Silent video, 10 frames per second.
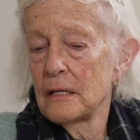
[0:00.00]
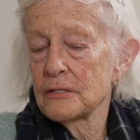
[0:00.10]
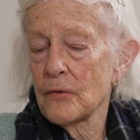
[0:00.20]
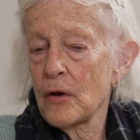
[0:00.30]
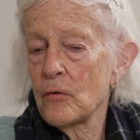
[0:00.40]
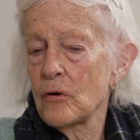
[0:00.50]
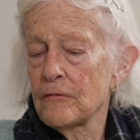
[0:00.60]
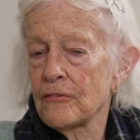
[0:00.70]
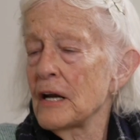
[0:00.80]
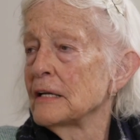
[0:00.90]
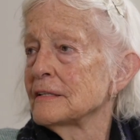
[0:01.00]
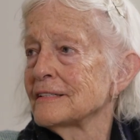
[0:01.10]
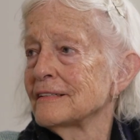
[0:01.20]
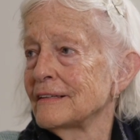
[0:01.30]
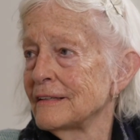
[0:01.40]
so they were her
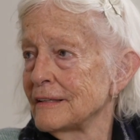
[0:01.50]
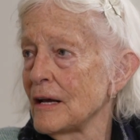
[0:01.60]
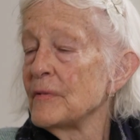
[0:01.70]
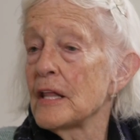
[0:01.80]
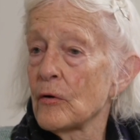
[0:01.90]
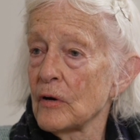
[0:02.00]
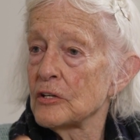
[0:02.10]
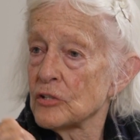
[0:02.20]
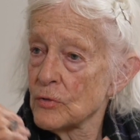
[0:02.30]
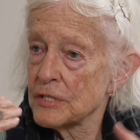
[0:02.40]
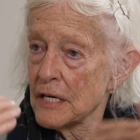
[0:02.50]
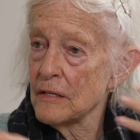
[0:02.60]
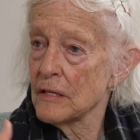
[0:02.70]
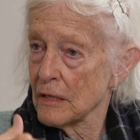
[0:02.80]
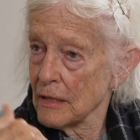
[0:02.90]
friends. I mean, she was
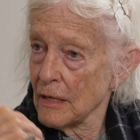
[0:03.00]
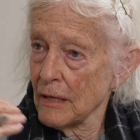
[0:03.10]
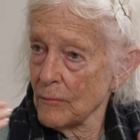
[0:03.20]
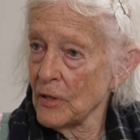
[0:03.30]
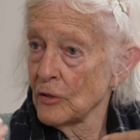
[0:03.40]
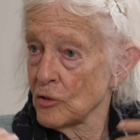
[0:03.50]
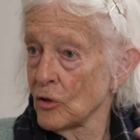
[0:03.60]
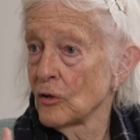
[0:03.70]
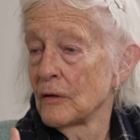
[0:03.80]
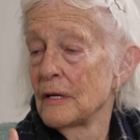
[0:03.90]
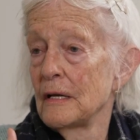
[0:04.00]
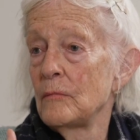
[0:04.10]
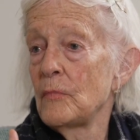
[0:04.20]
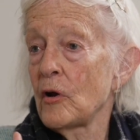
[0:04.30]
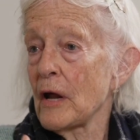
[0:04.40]
in the milieu.
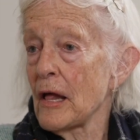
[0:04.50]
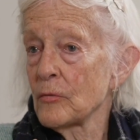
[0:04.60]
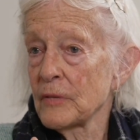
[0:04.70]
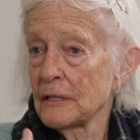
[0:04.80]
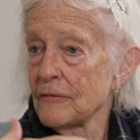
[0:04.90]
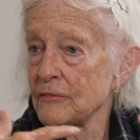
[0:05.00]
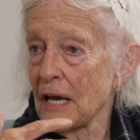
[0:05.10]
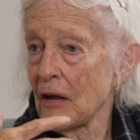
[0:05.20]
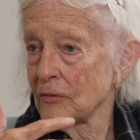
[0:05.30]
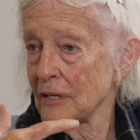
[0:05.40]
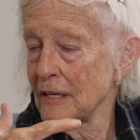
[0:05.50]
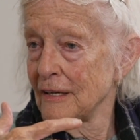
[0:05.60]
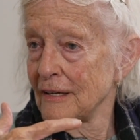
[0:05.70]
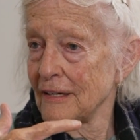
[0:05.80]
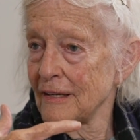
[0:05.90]
Mary Halleman lived down.
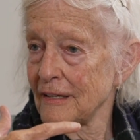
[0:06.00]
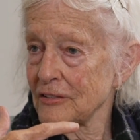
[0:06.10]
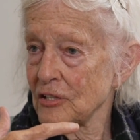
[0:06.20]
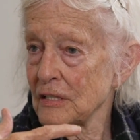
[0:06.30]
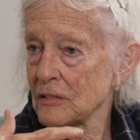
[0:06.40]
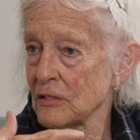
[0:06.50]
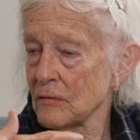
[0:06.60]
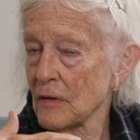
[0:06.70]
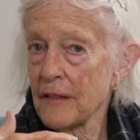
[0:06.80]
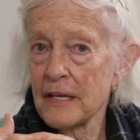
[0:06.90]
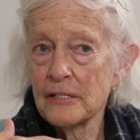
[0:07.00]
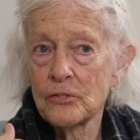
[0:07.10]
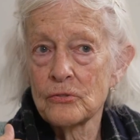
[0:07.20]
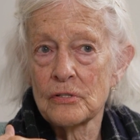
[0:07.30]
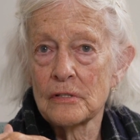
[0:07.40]
I think
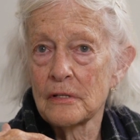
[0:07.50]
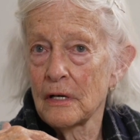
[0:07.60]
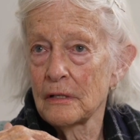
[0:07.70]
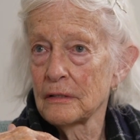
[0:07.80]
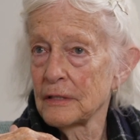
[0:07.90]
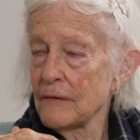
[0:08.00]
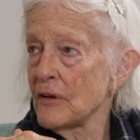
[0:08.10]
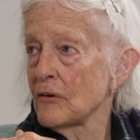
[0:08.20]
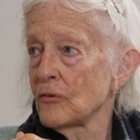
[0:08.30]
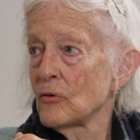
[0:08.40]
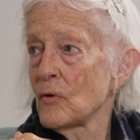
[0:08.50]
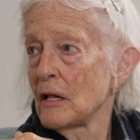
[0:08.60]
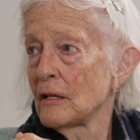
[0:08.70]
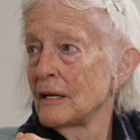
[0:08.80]
Susan lived there for a while.